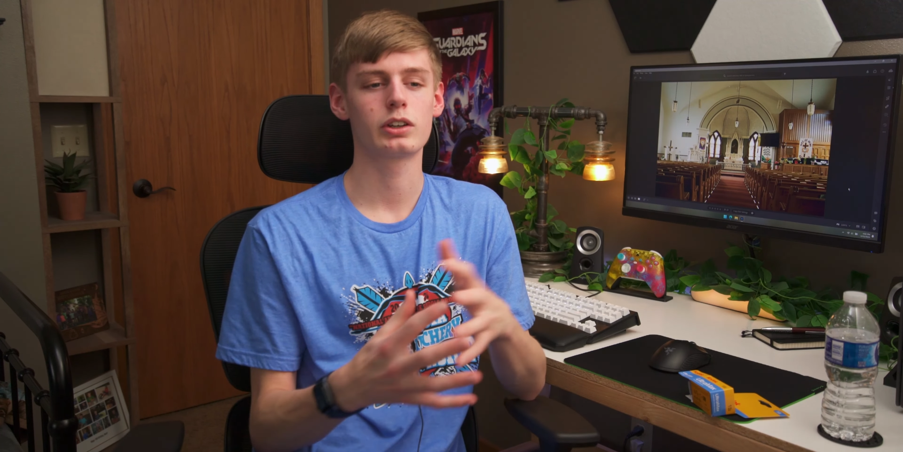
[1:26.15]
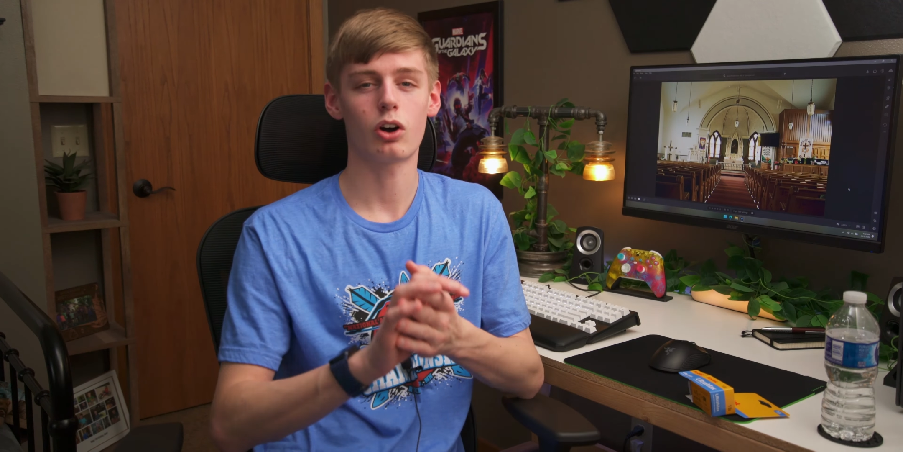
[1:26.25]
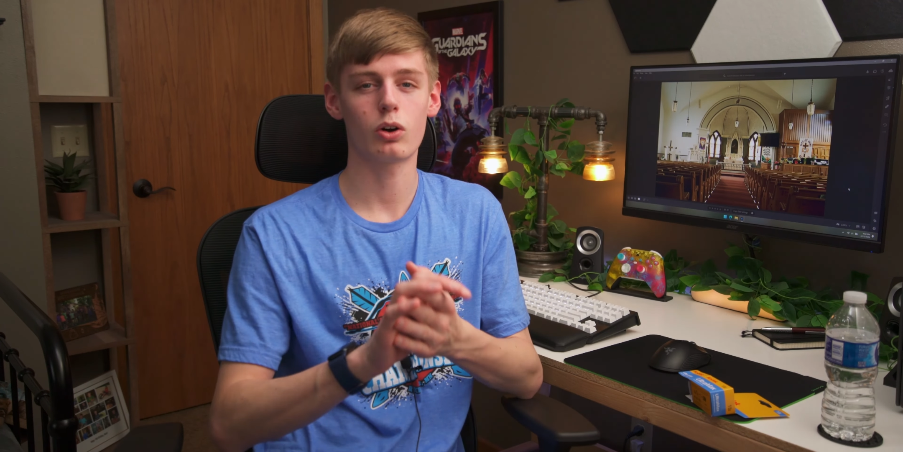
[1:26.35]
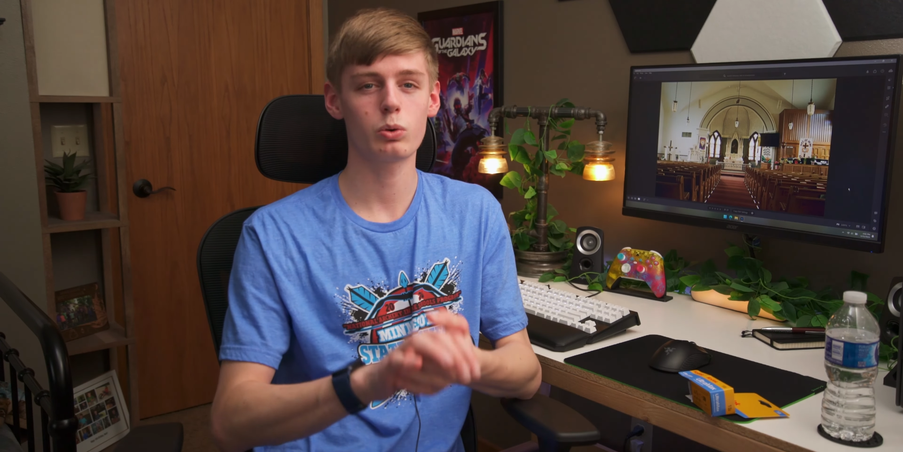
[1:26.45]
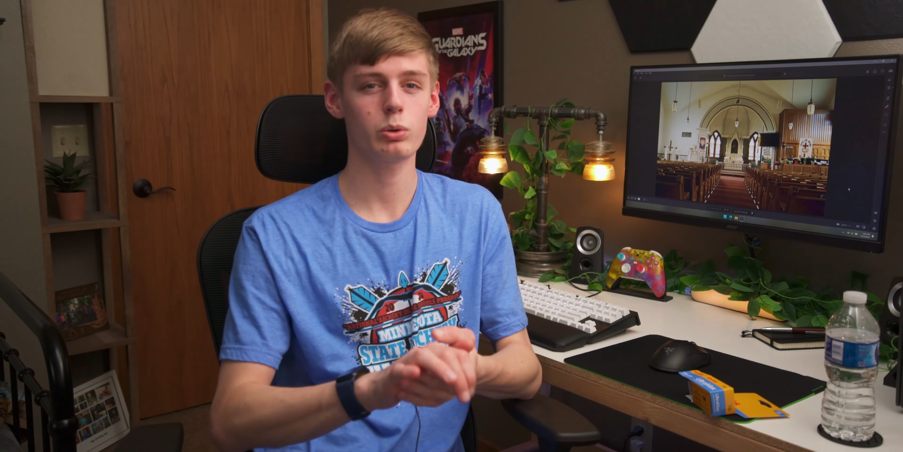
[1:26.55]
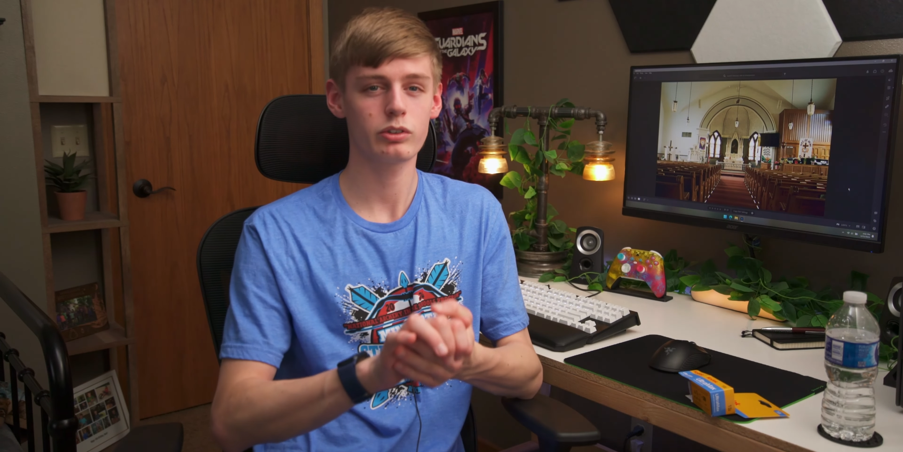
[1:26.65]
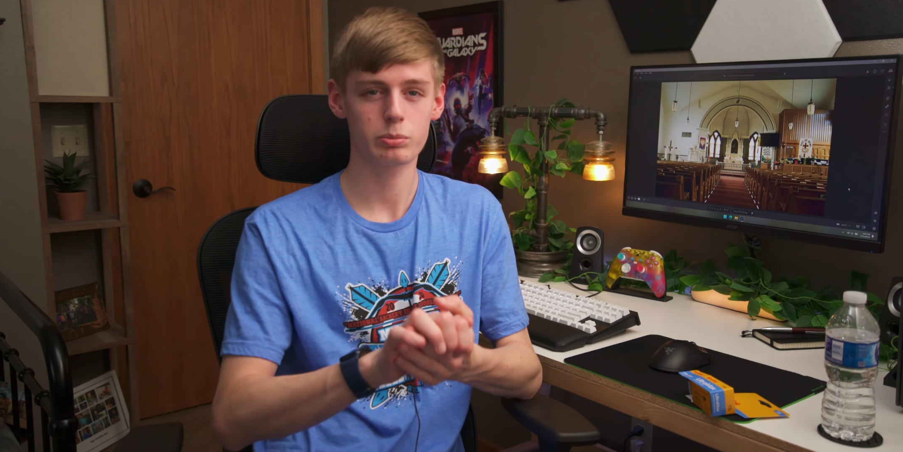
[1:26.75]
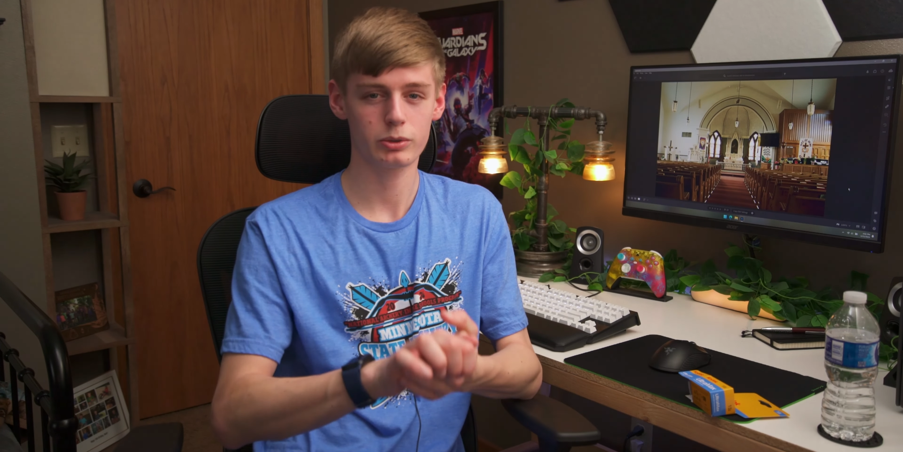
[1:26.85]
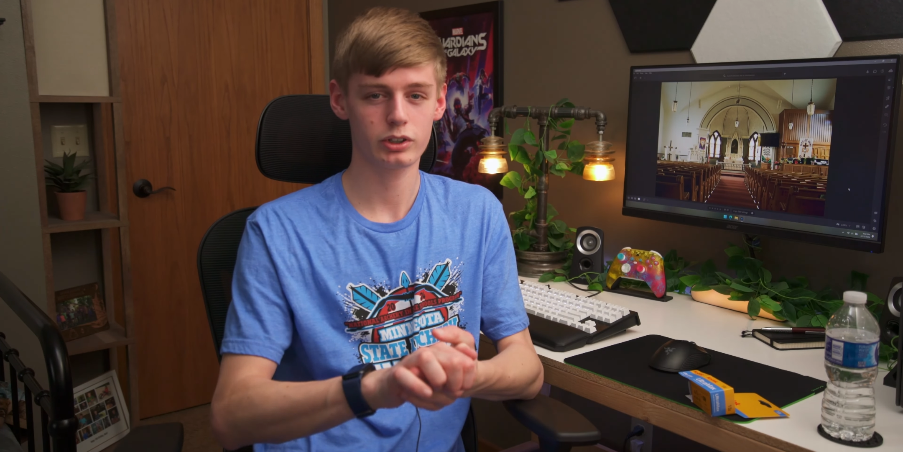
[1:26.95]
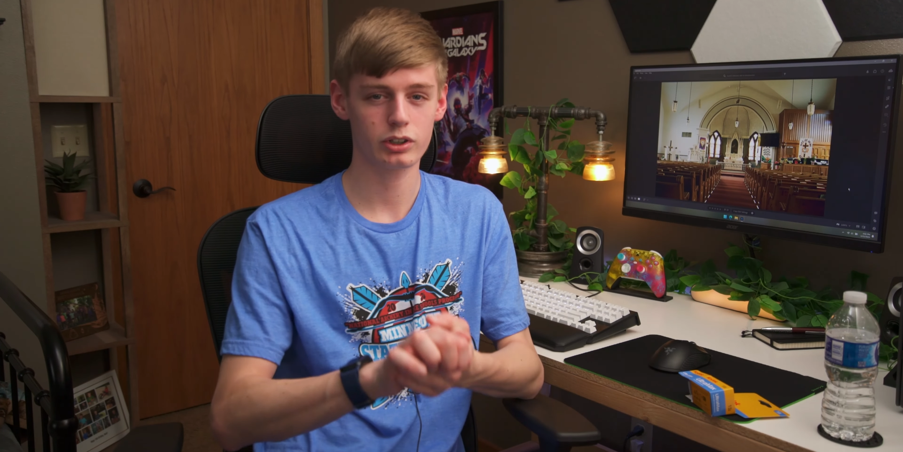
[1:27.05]
Always
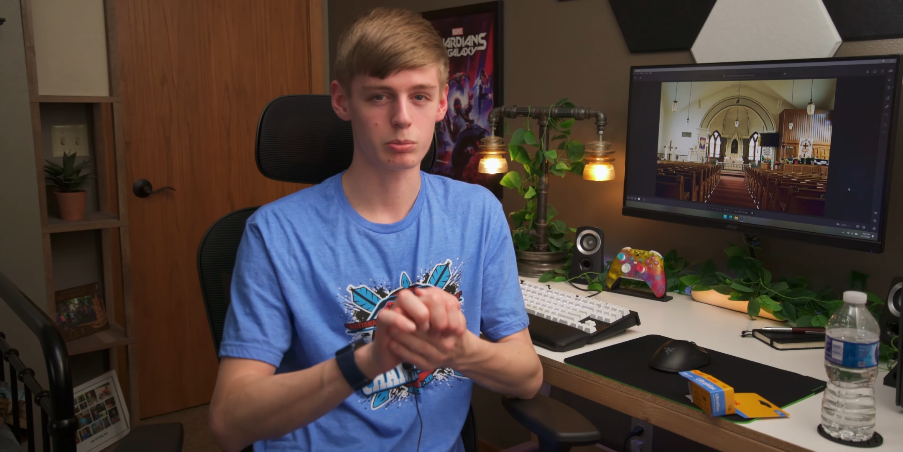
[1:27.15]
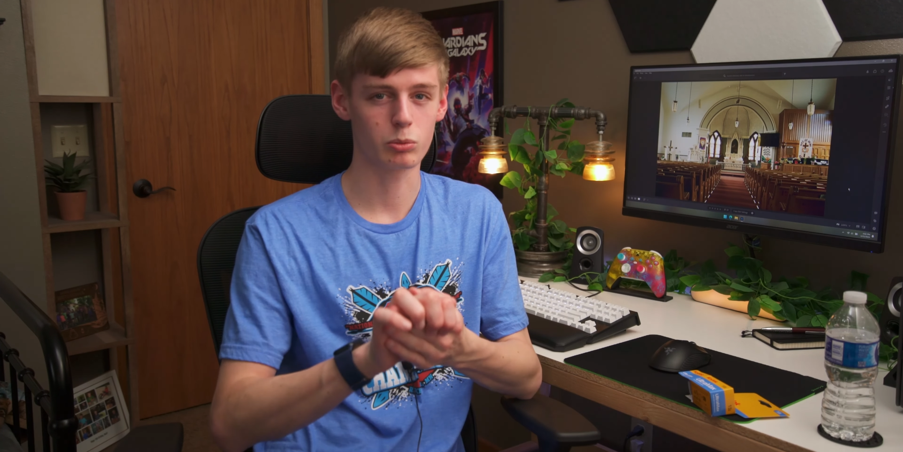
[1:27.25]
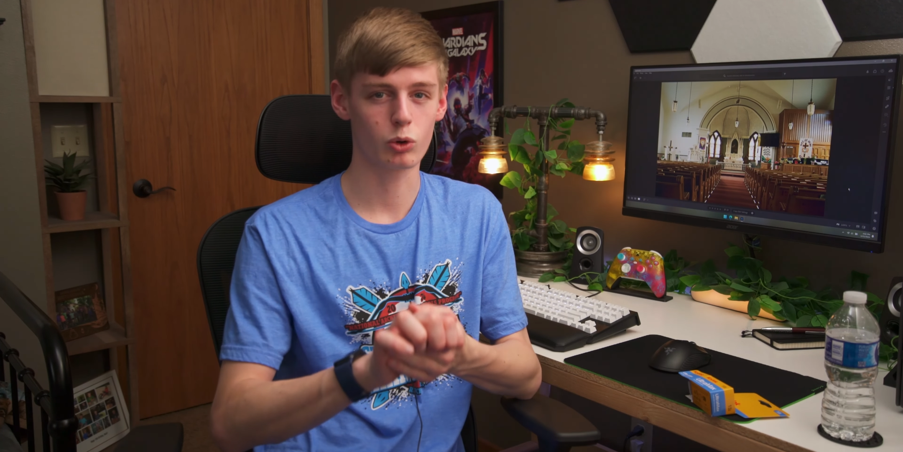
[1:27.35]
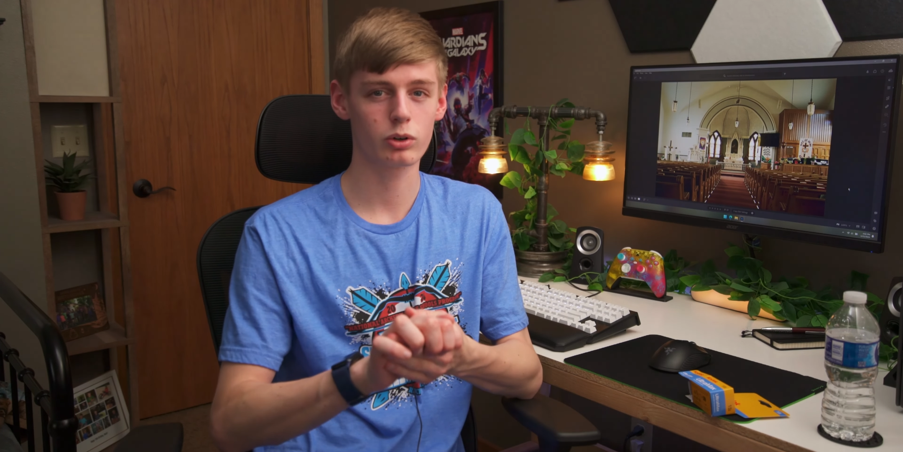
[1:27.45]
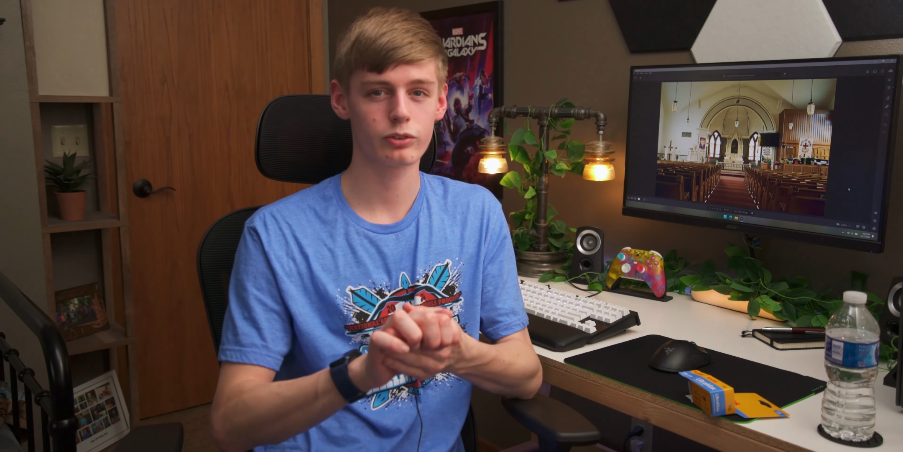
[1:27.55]
bring more